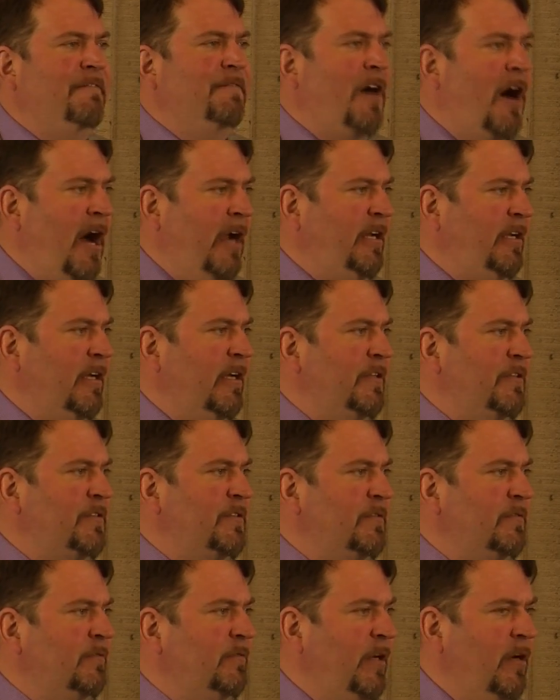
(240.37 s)

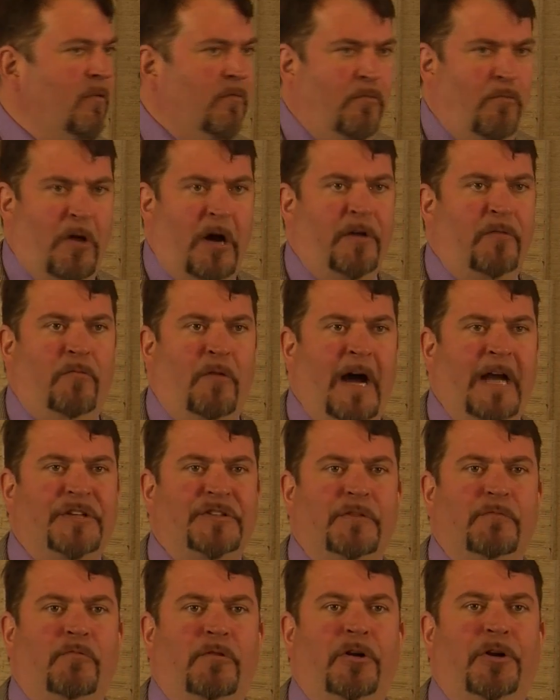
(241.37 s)
vodkas. You know, why
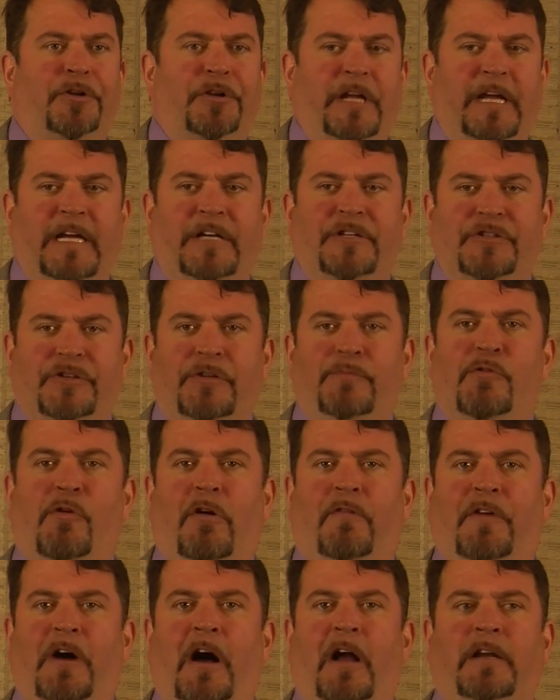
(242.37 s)
does the world need 2
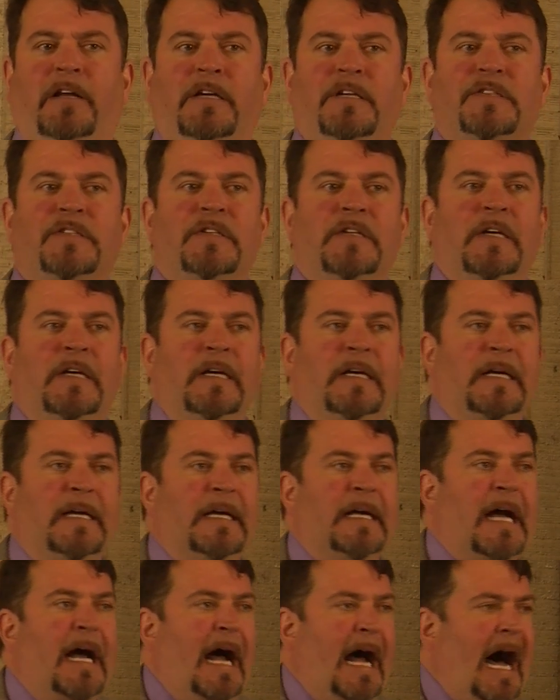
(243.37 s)
more vodkas?
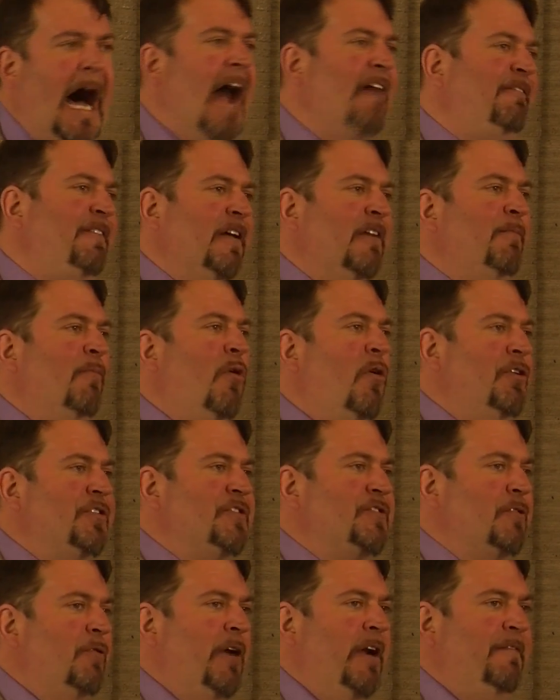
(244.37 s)
I feel more
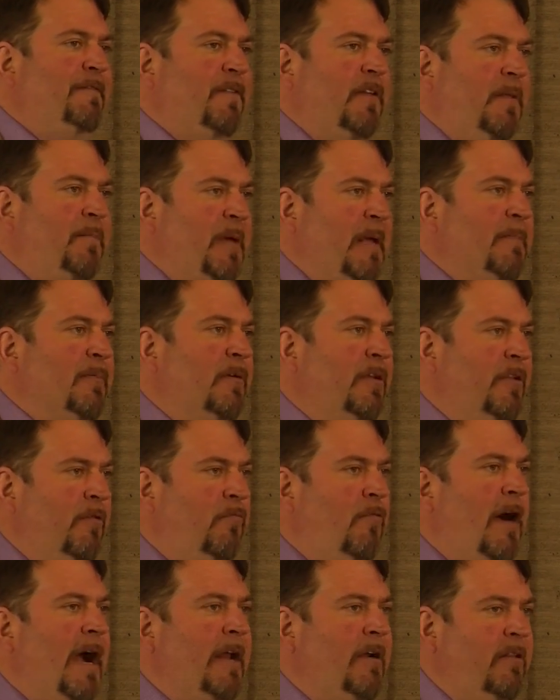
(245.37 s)
sorry for the people in the
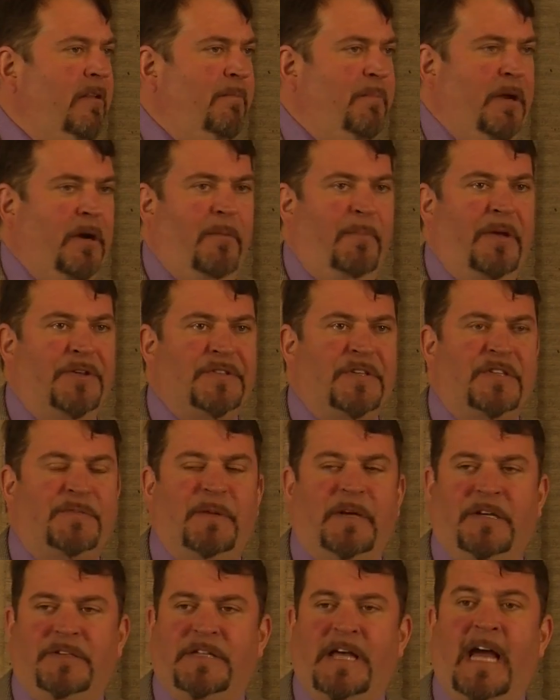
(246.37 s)
wine or the beer business
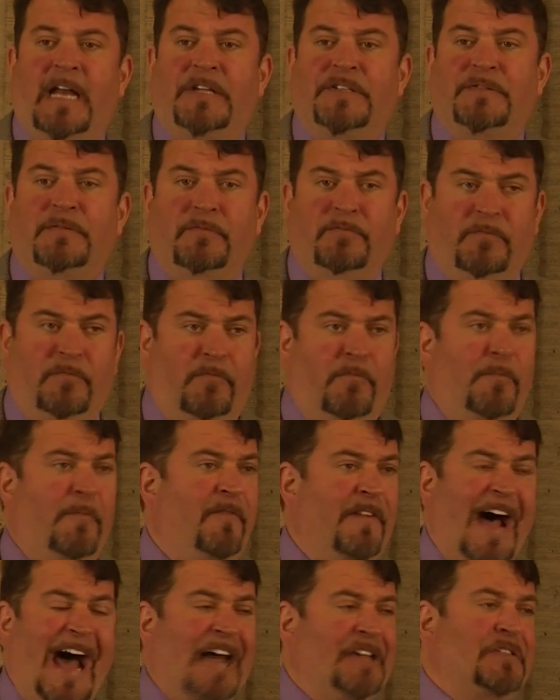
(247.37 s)
because that is
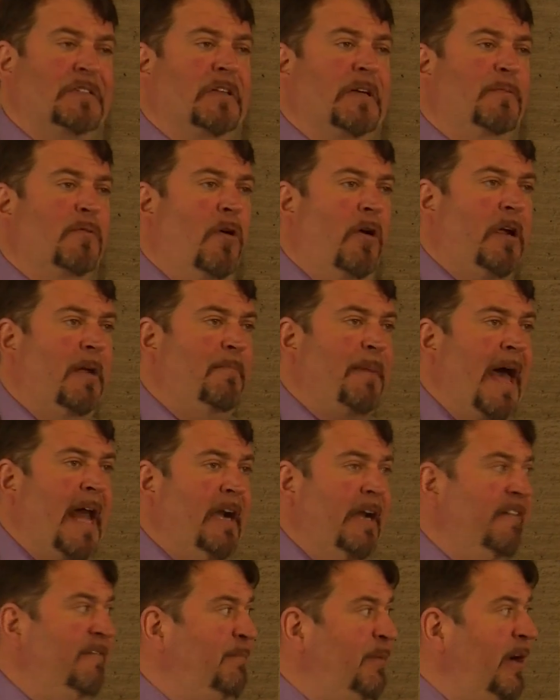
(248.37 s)
vastly more
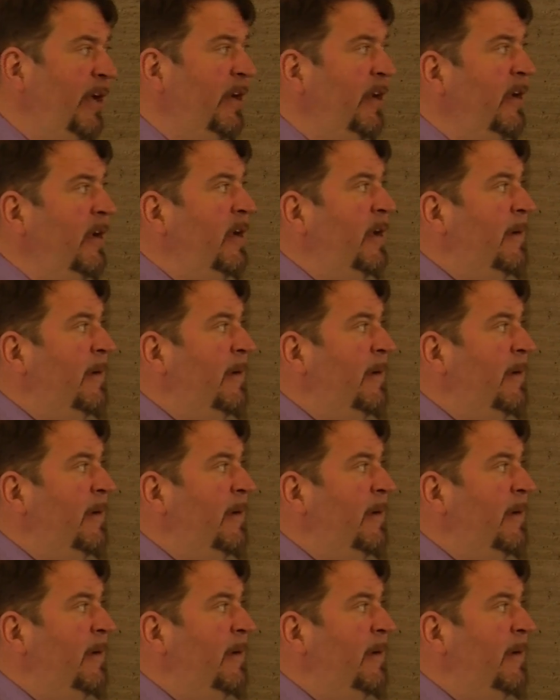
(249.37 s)
competitive. But